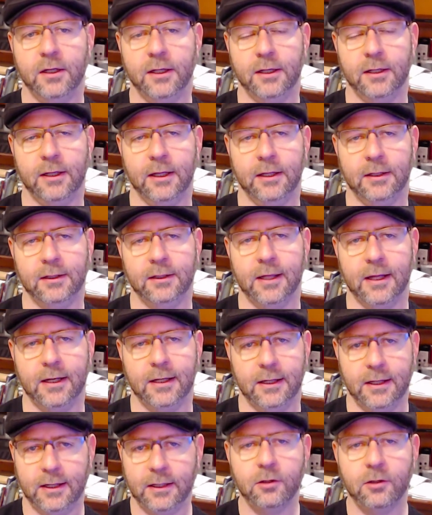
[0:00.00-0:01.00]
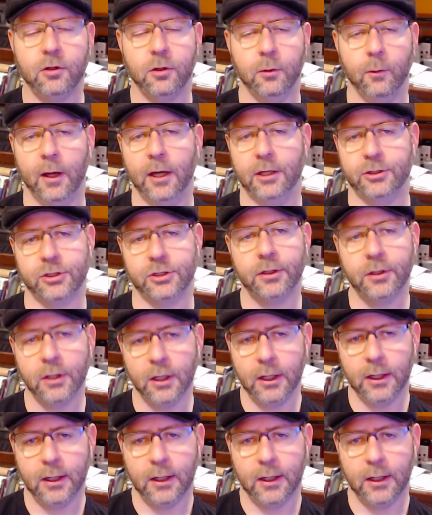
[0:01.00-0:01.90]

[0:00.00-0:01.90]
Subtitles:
and get it into Azure.